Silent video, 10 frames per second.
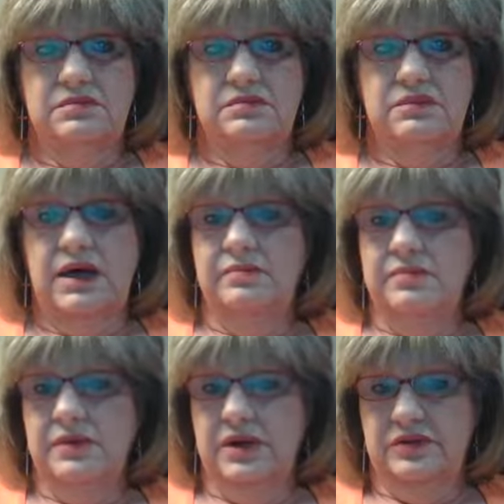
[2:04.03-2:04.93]
my
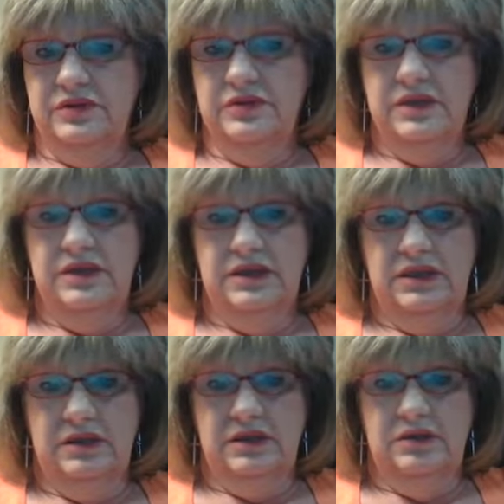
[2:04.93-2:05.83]
mother and
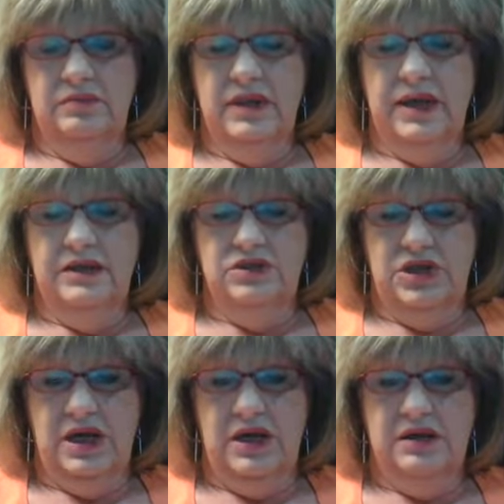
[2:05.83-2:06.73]
him had a
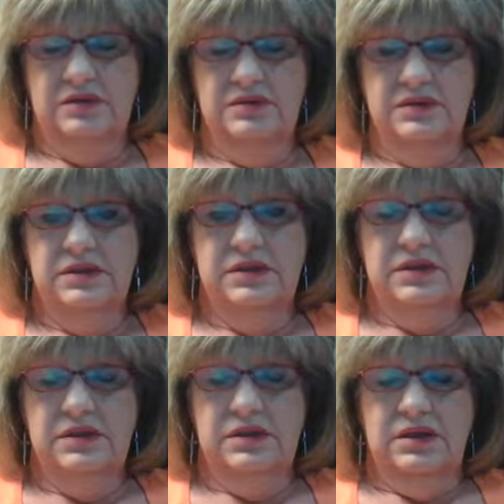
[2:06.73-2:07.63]
child,
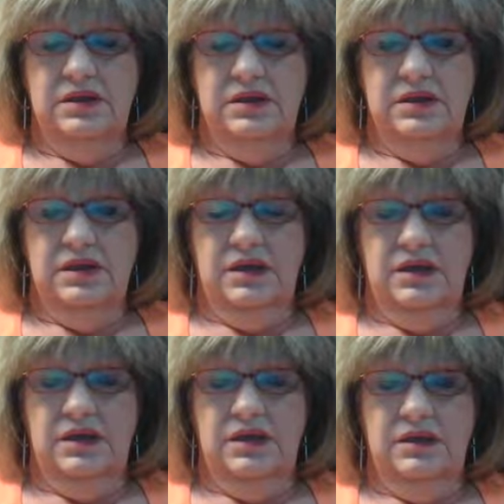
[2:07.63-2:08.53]

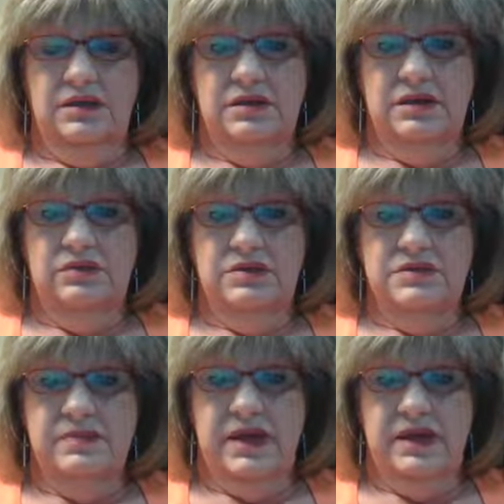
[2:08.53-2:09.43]
and he
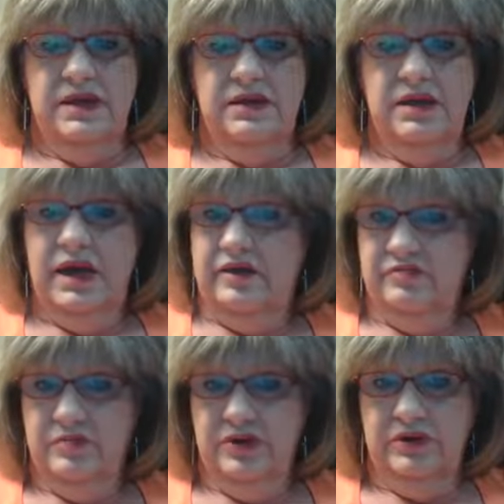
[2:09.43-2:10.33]
was my
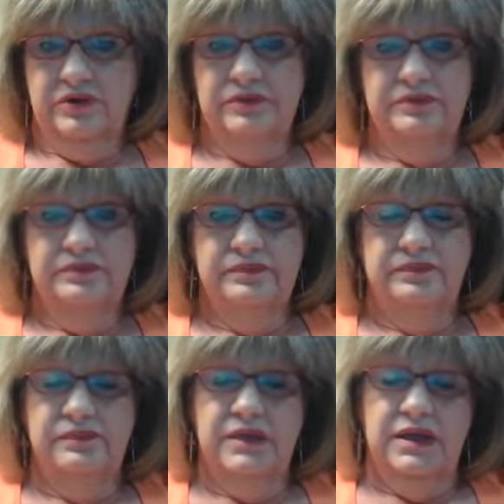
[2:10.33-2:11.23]
half brother.
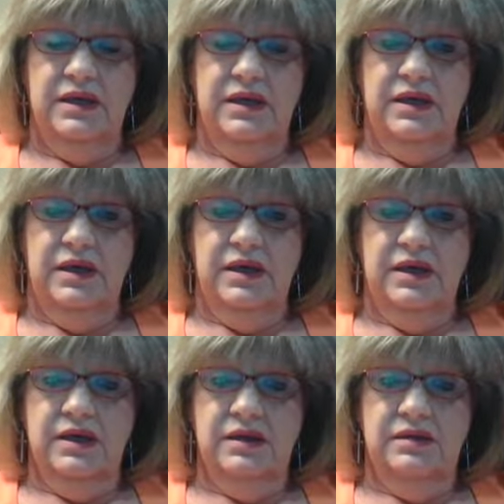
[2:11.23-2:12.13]

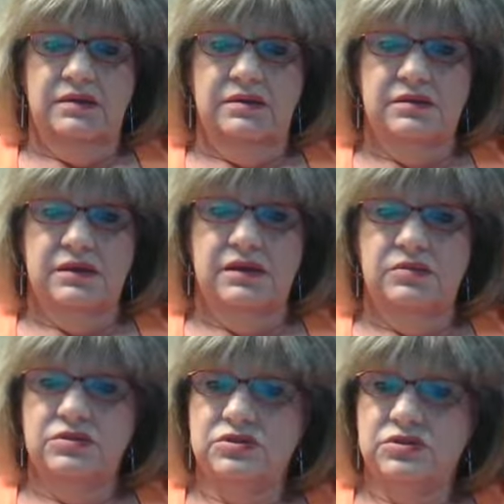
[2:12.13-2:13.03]
And he
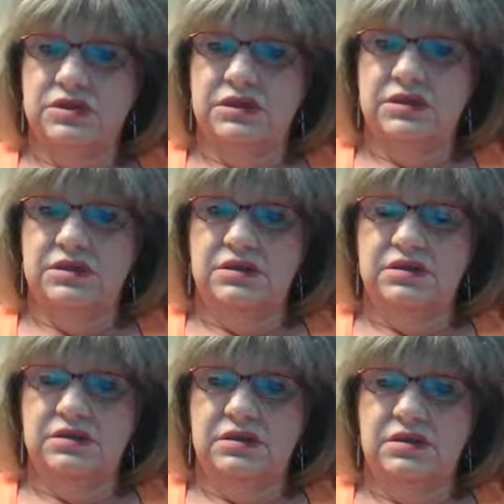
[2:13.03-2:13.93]
was
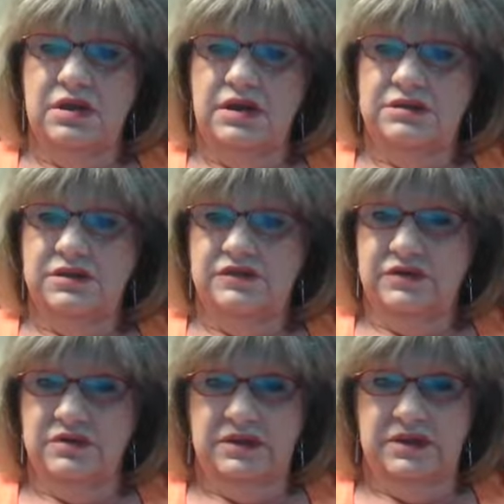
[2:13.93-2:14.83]
treated a lot
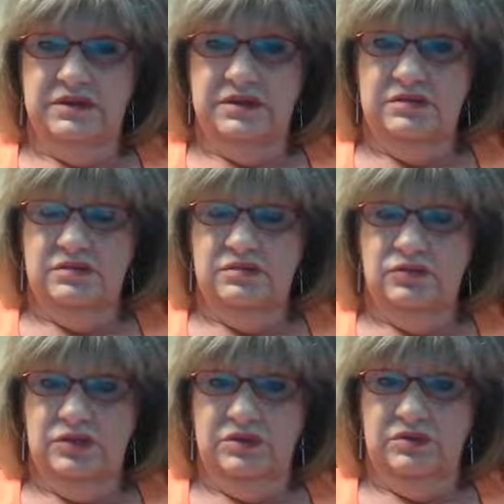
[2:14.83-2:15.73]
differently than
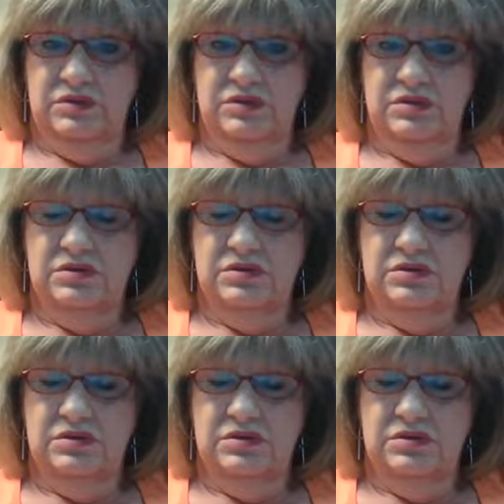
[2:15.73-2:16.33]
we were.